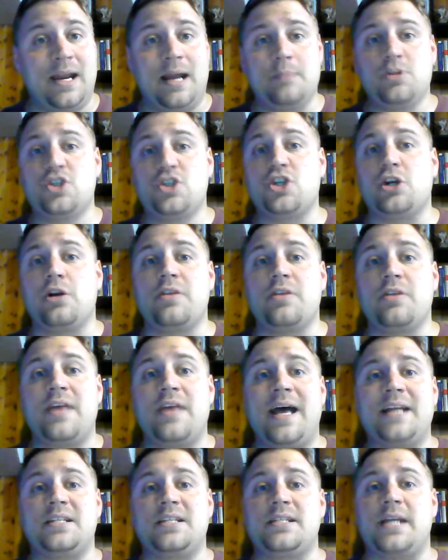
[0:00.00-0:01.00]
And I'm sure
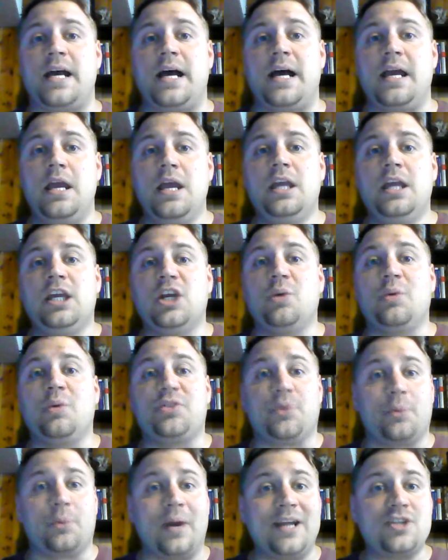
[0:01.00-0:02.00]
that,
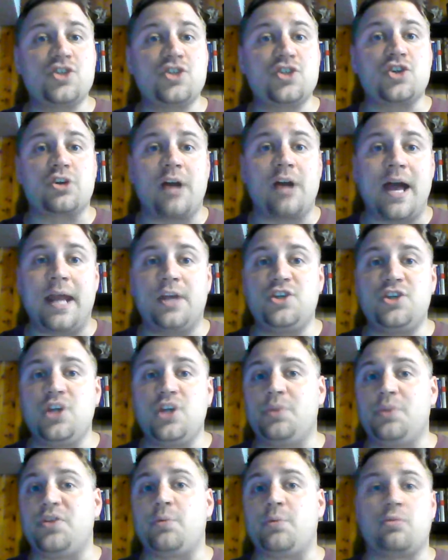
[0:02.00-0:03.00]
with the right
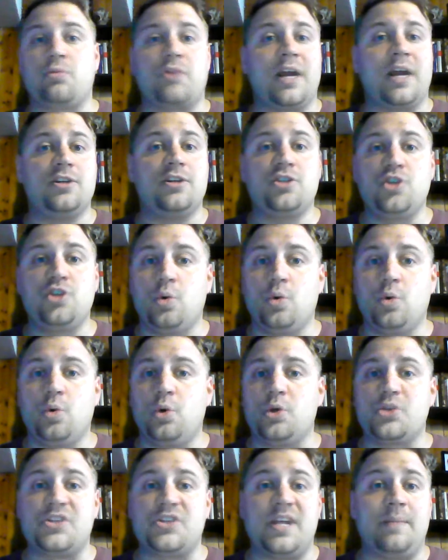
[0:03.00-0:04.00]
strategy, with the right
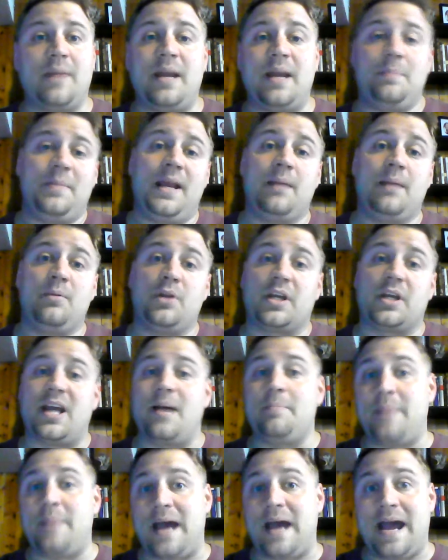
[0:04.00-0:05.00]
tools, they might be able to
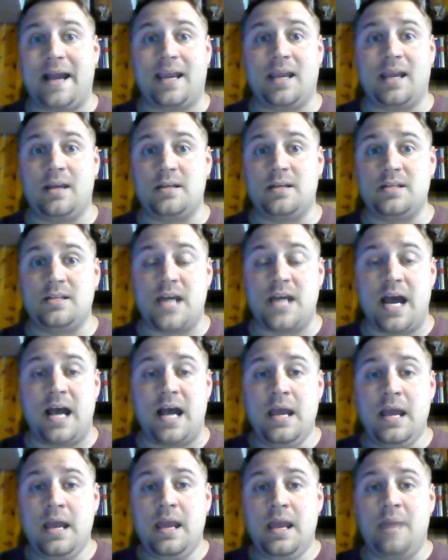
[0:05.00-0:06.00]
come back and
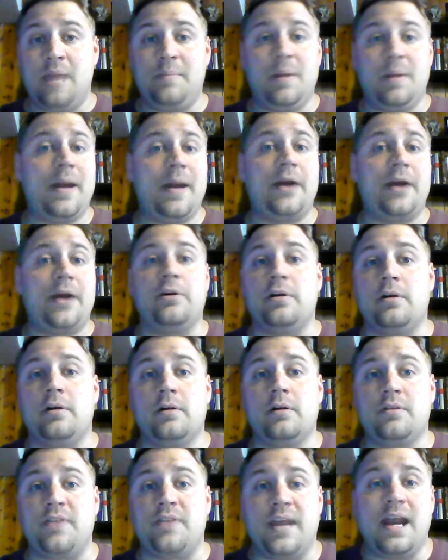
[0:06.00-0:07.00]
be
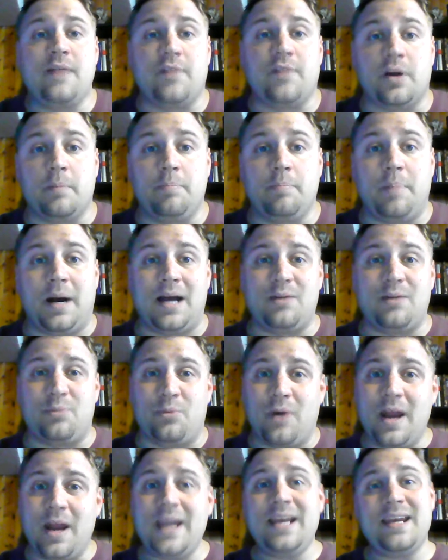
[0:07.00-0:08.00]
better than ever. But
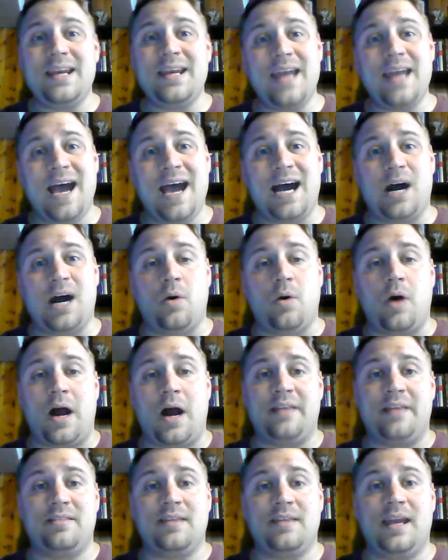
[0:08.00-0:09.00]
right now,
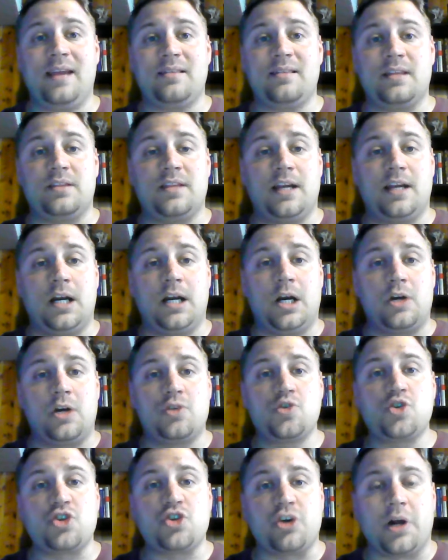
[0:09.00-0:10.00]
I think that they're
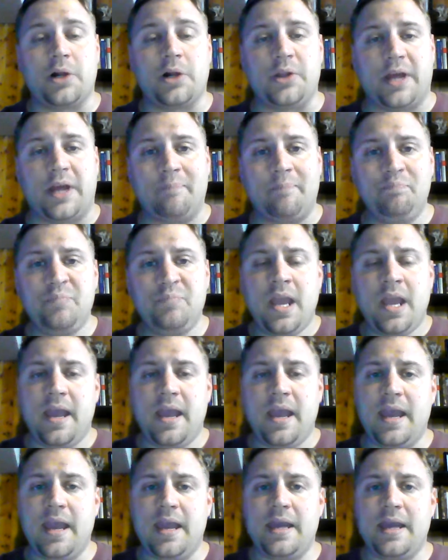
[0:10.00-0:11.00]
struggling.
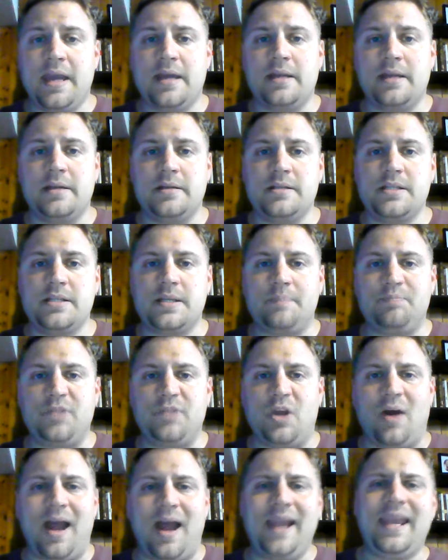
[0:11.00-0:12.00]
And,
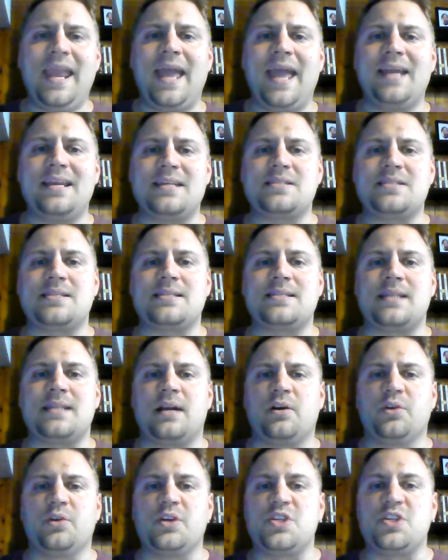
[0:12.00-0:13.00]
I can't
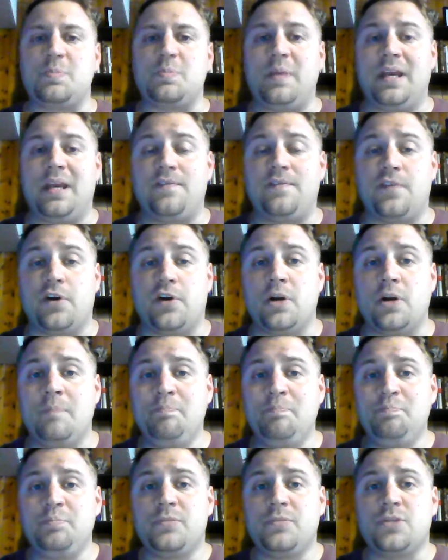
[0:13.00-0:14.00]
necessarily speak
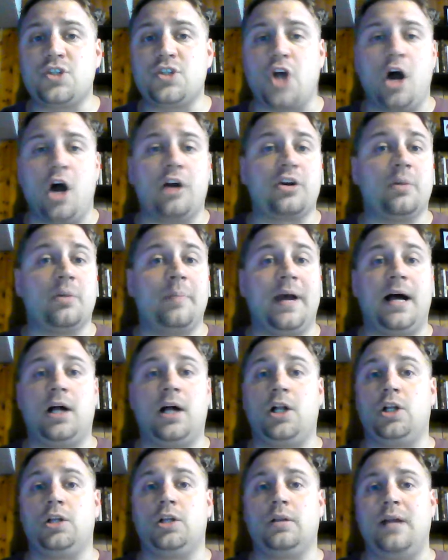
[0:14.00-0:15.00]
for Taco
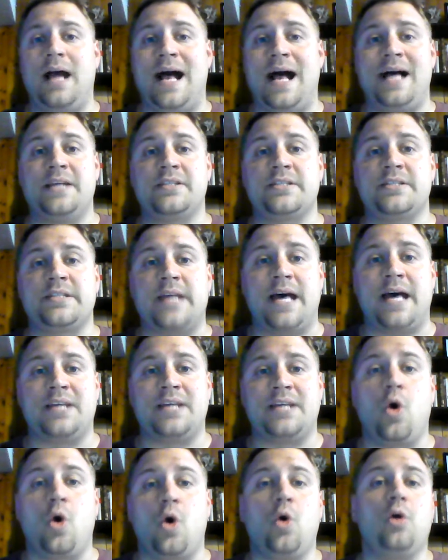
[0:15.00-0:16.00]
Bell as
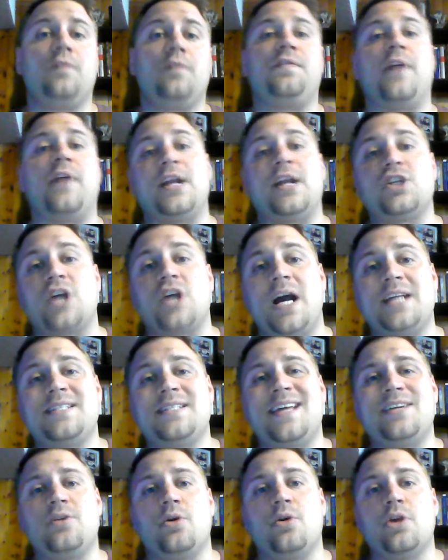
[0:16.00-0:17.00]
a whole
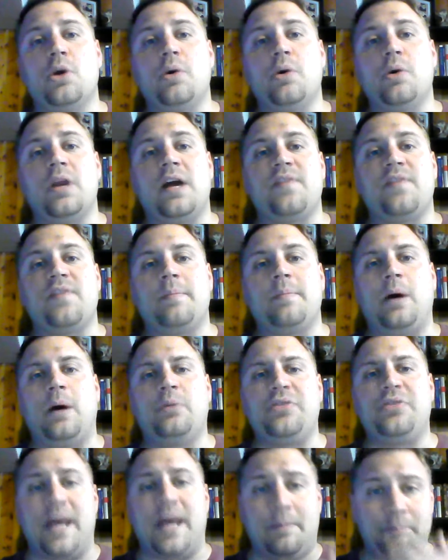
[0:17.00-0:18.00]
franchise. I don't know enough
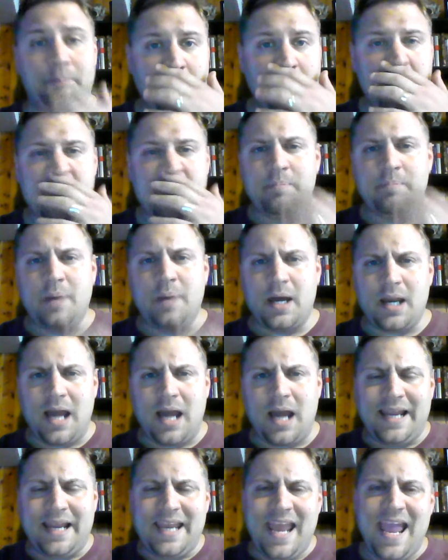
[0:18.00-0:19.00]
about them. But
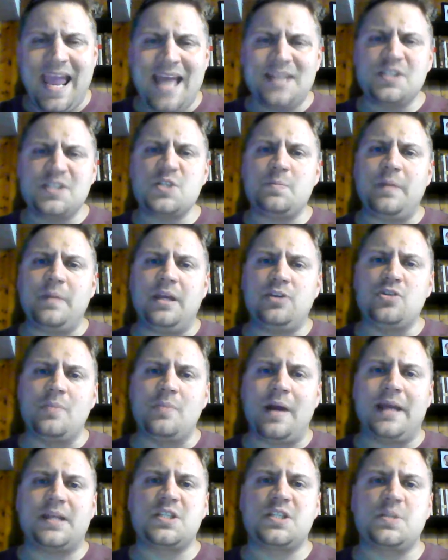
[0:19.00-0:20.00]
I can speak to
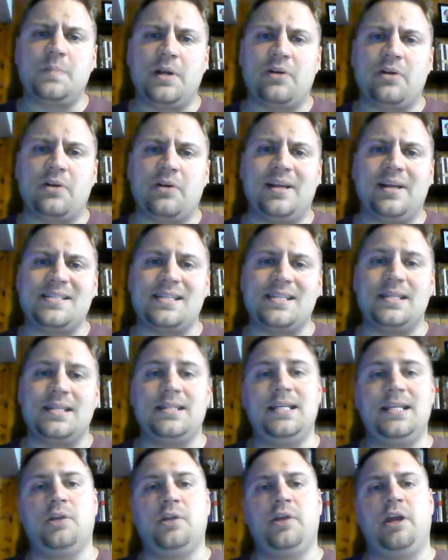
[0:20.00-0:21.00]
my experience in
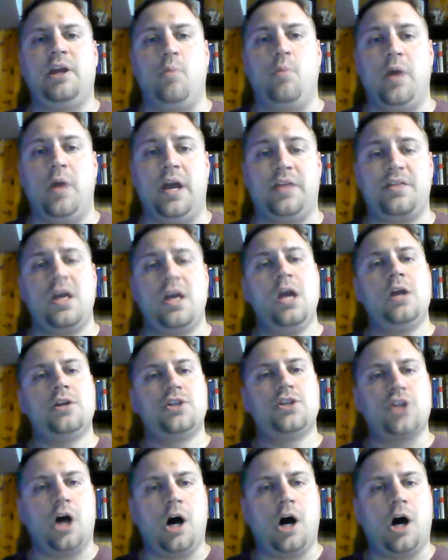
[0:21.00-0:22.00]
dealing with
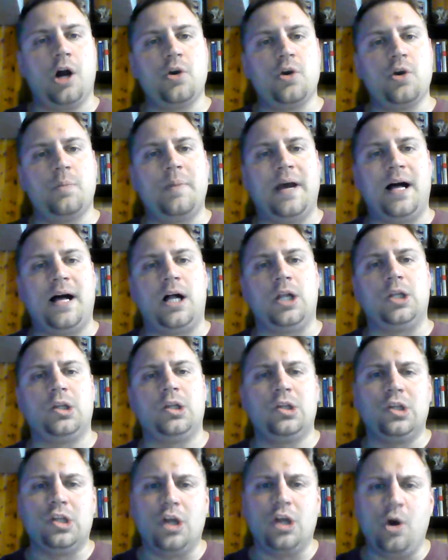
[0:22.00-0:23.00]
Taco
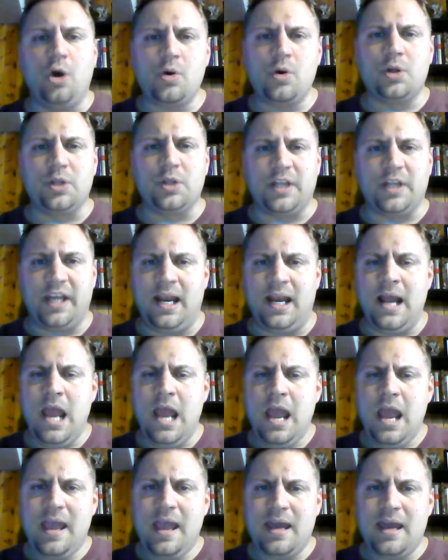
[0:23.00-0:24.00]
Bell locally.
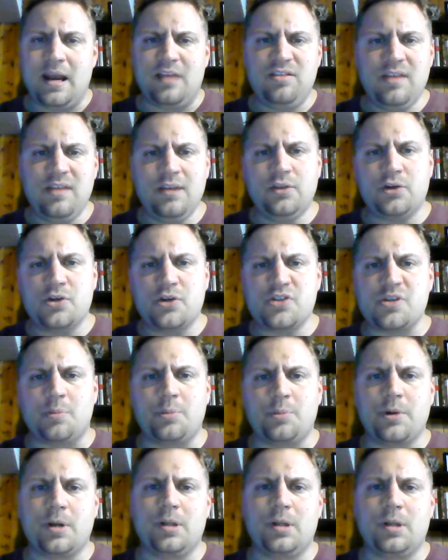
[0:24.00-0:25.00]
And I think there are
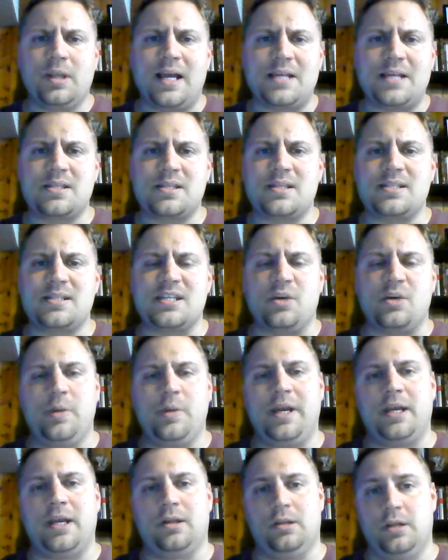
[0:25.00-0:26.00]
some real lessons that
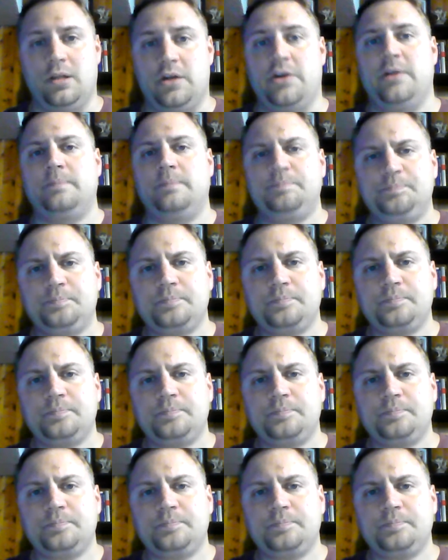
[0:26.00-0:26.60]
we can learn.